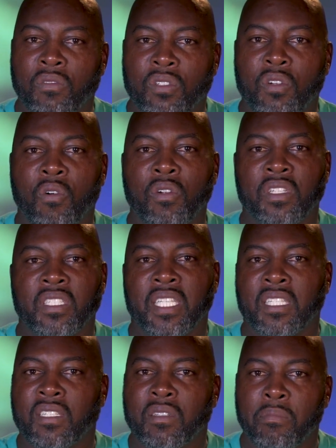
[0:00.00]
the court and
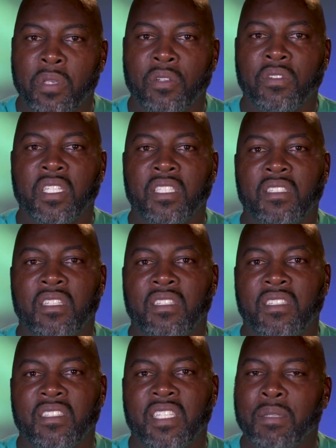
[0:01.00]
in the communities.
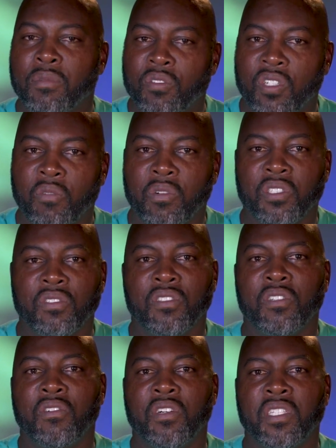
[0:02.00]
Keep doing what you're
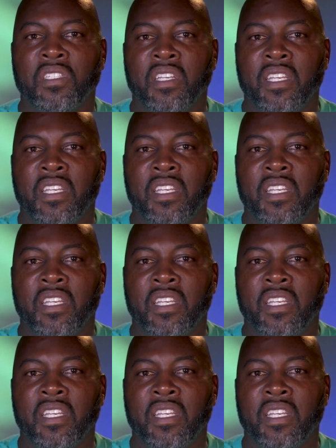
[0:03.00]
doing.